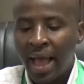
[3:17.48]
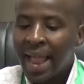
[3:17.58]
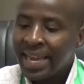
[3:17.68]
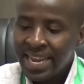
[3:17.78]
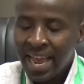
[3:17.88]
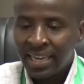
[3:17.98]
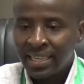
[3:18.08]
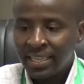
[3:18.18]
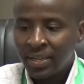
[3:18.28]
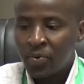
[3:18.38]

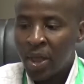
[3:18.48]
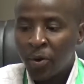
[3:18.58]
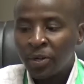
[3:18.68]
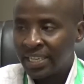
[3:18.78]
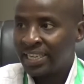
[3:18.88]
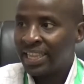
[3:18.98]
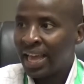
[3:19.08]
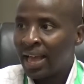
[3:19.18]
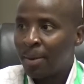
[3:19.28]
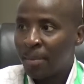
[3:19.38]
Ideally, we are not yet
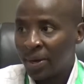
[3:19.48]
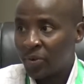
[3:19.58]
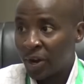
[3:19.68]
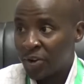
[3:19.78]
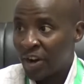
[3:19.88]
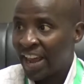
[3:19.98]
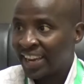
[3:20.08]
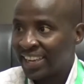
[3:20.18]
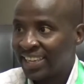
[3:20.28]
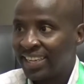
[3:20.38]
there, but we are trying.